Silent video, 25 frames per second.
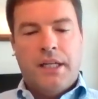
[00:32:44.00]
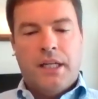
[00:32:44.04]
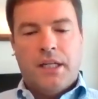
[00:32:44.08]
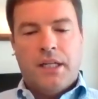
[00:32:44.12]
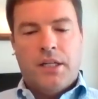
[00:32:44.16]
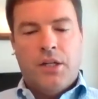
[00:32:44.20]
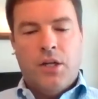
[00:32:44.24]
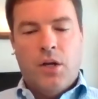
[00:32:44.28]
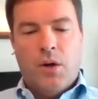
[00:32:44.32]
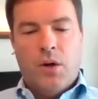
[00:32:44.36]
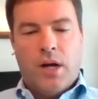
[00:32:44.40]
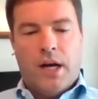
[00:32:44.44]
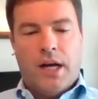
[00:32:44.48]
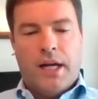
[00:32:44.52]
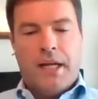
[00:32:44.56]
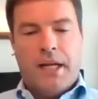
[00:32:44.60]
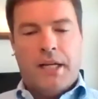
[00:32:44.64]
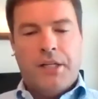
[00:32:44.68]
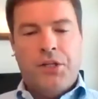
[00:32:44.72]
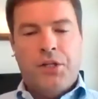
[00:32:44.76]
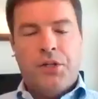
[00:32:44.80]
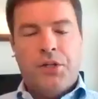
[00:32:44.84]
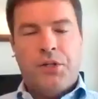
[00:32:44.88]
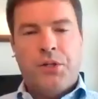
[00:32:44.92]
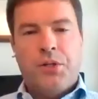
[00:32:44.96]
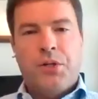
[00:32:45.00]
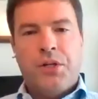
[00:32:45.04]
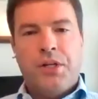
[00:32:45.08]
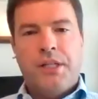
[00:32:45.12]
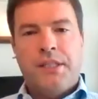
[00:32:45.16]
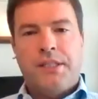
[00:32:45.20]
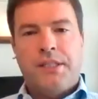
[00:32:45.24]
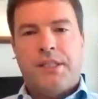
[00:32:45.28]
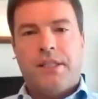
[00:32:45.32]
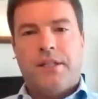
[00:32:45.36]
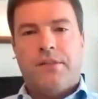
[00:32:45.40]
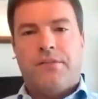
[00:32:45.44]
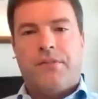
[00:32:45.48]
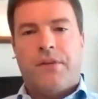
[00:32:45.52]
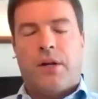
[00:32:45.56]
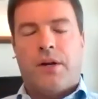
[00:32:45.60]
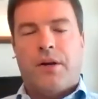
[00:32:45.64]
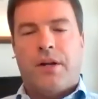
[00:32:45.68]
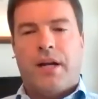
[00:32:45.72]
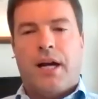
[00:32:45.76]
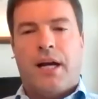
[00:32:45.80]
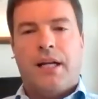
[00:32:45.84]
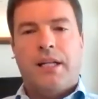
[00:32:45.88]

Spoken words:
Yeah, no, you're going to see it vary.